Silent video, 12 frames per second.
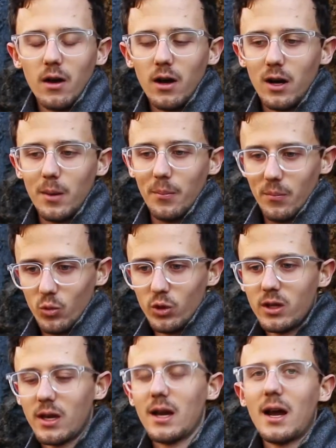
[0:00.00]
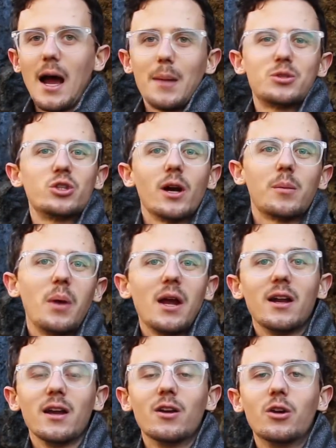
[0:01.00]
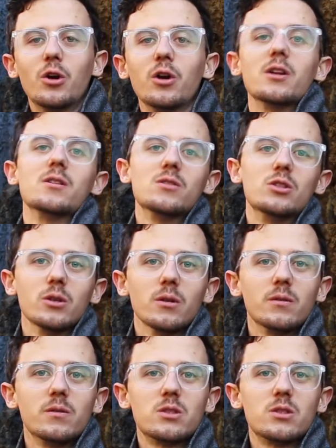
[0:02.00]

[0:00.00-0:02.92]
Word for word: um, really abstract painting couldn't do.